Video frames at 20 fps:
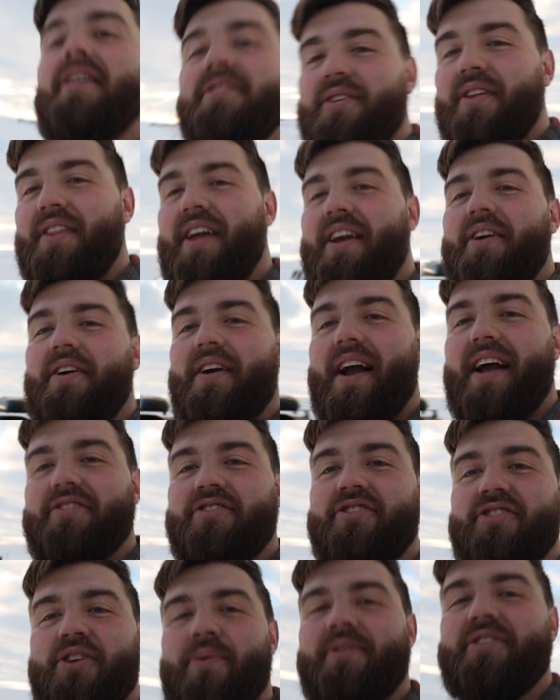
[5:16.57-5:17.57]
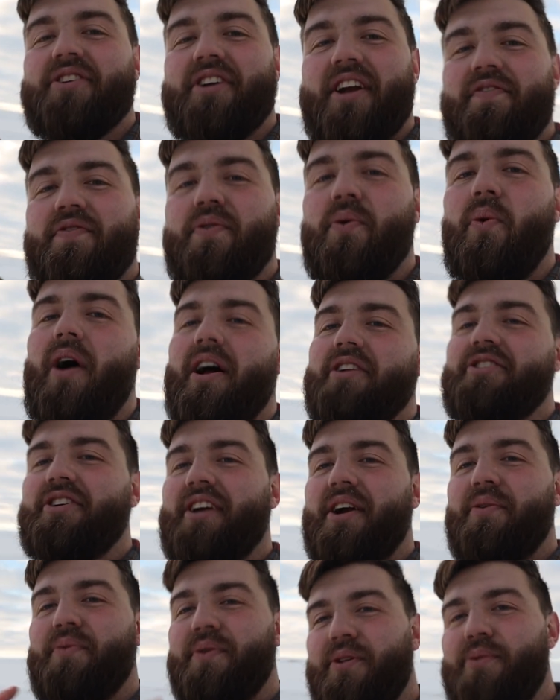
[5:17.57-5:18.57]
So thank you guys so much again for
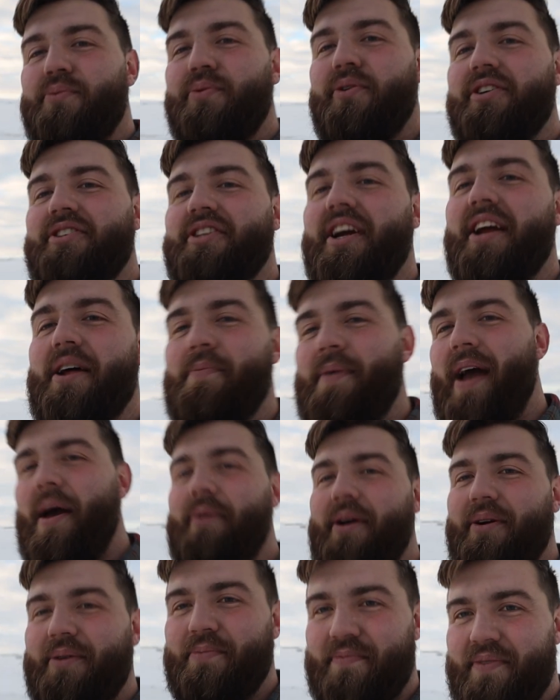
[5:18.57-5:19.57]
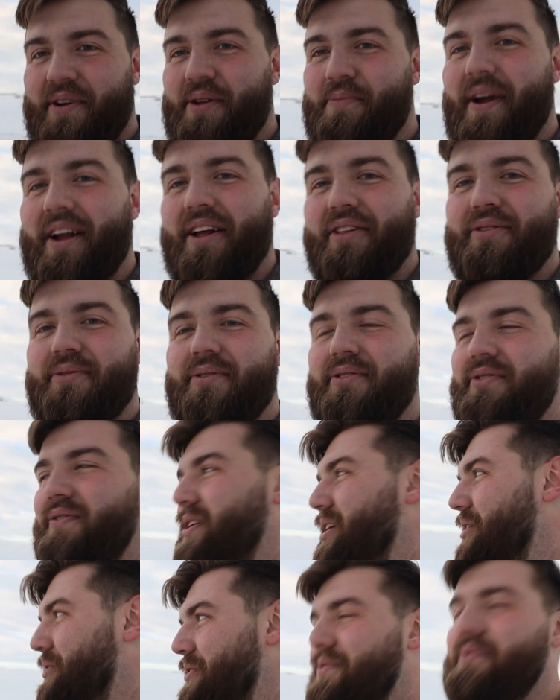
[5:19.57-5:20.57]
watching. I really appreciate it. I'm happy I could make it through this
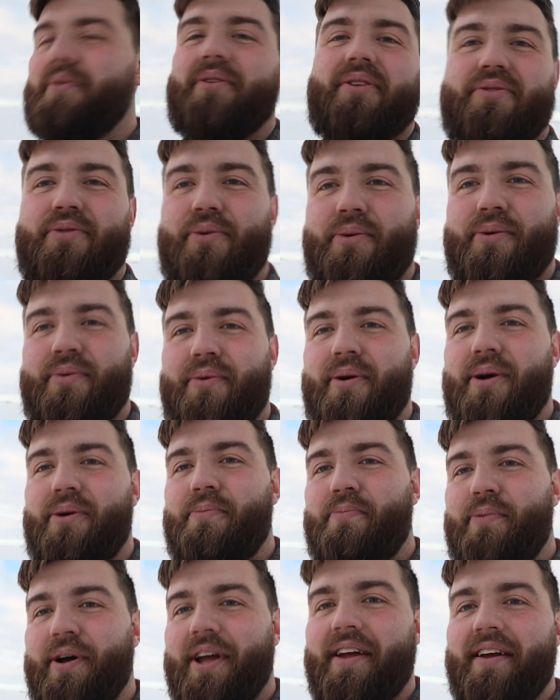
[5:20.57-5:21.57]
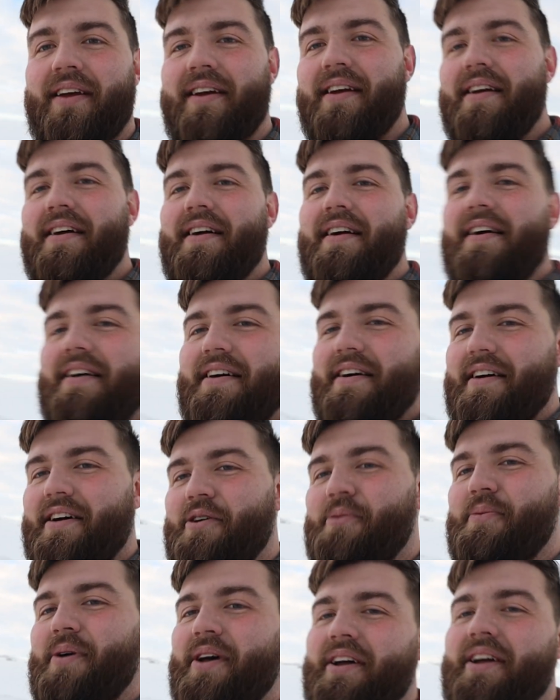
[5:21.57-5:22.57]
video even with a sore throat, but
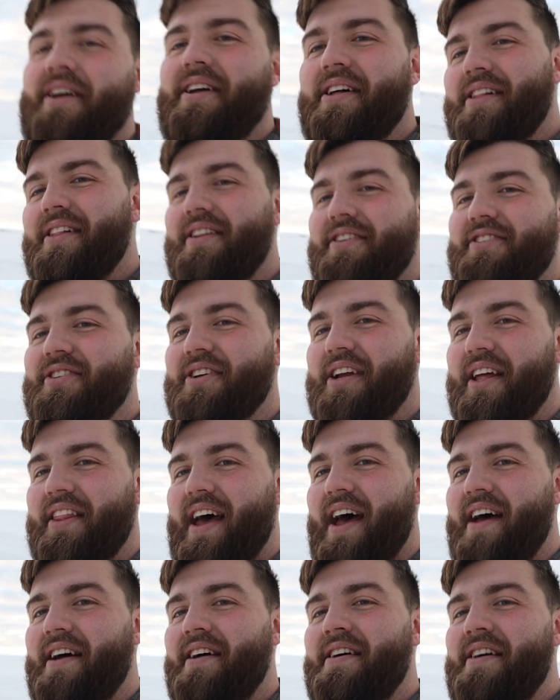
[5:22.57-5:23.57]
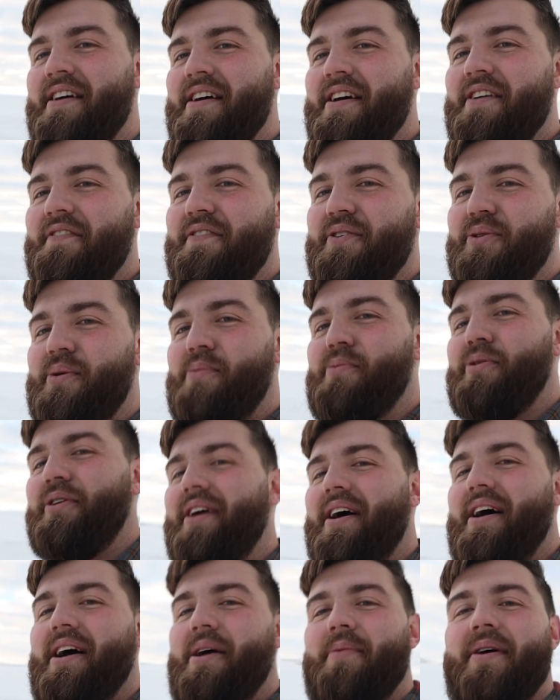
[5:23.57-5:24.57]
just look at that view one more
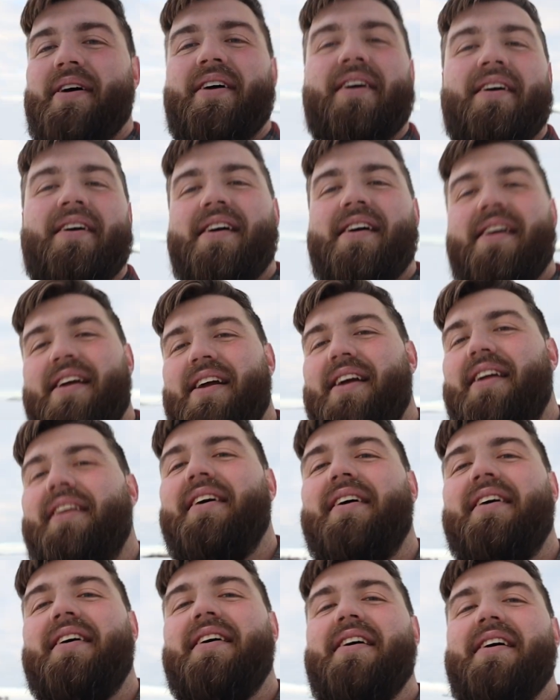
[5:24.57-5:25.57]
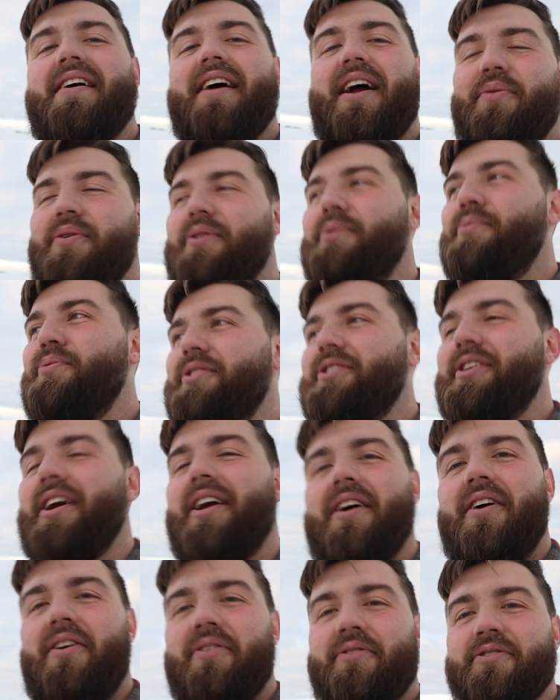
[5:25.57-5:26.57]
time, and I really
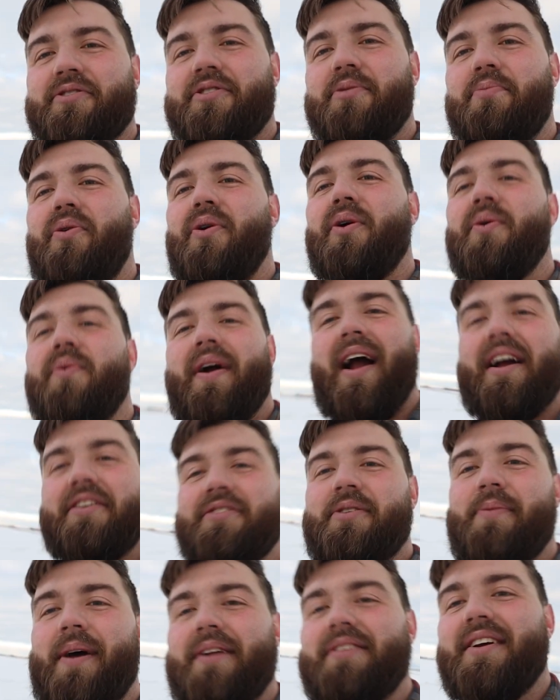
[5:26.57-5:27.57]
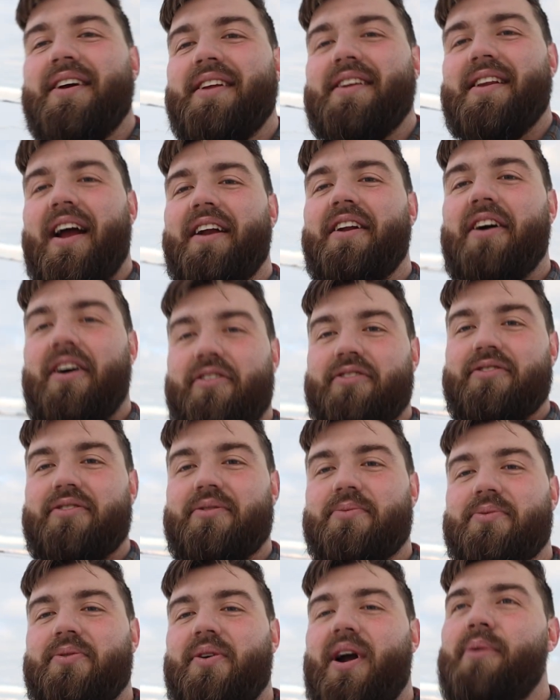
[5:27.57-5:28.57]
appreciate all your support. We're actually about to hit 900
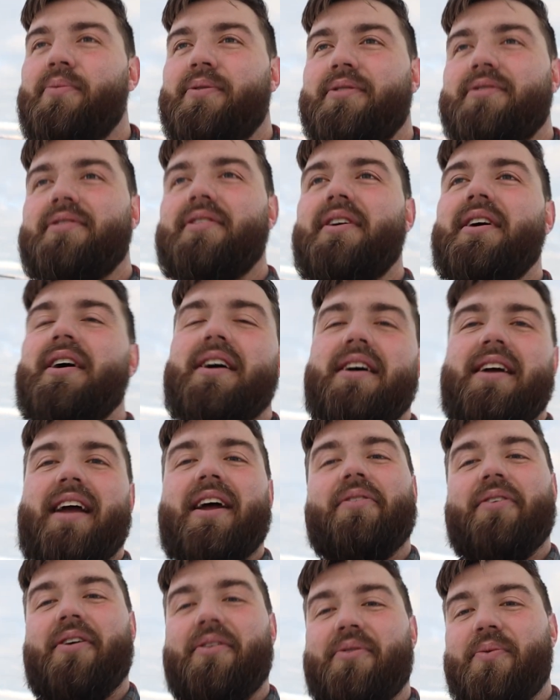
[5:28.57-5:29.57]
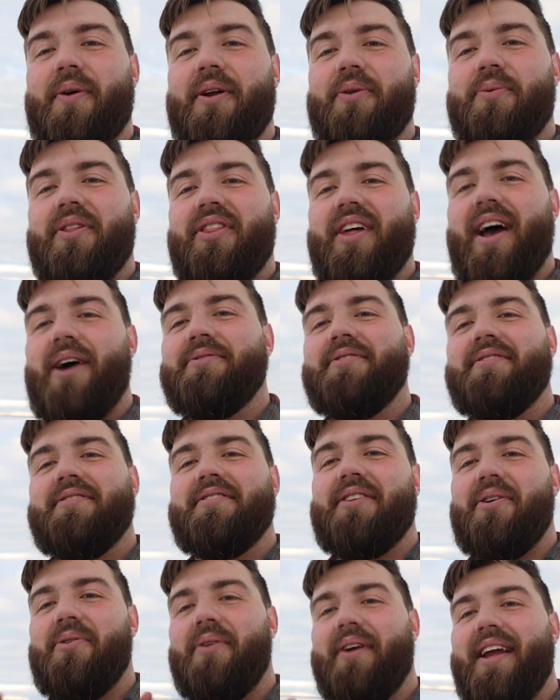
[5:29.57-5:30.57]
subscribers and are on our way to 1,000.
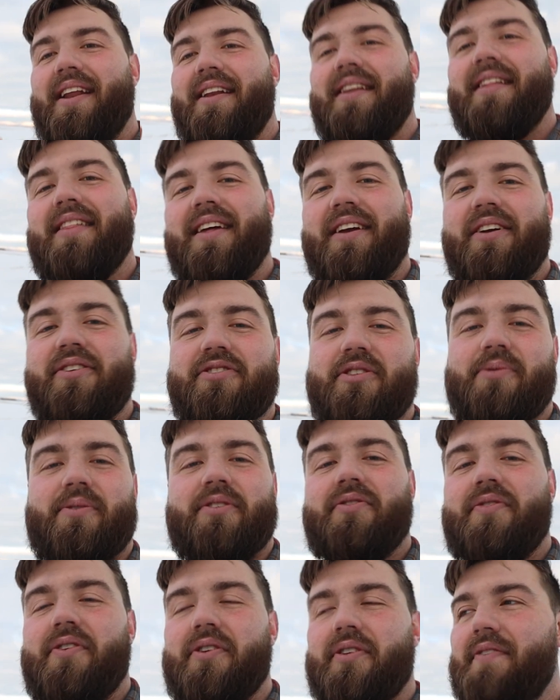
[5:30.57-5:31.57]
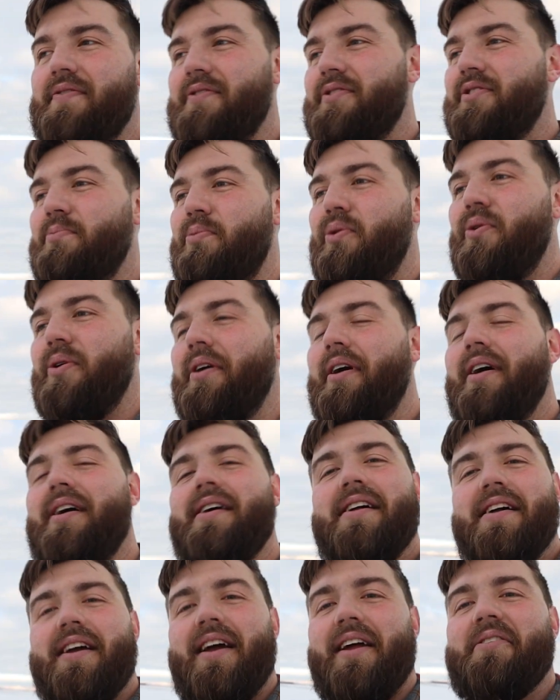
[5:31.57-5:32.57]
So again, thank you so much for your love and support,
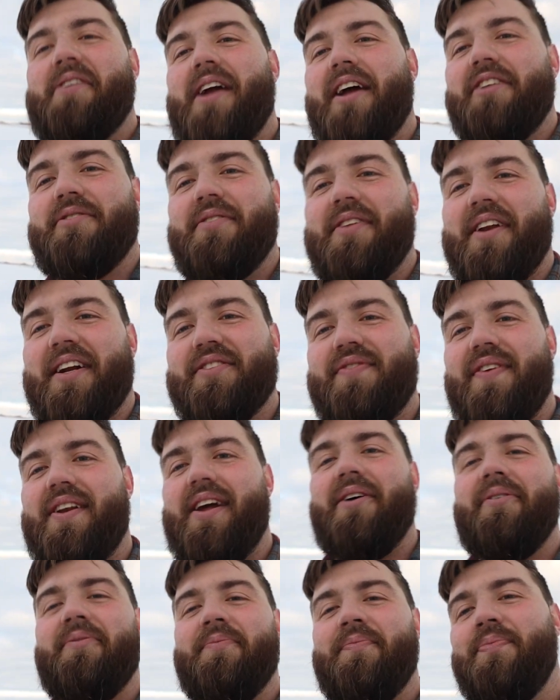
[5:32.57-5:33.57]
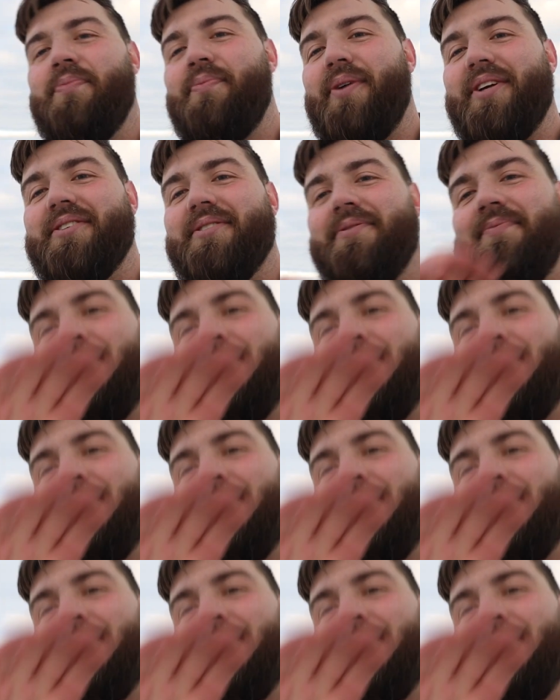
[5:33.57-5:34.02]
and I'll catch you in the next video. Peace.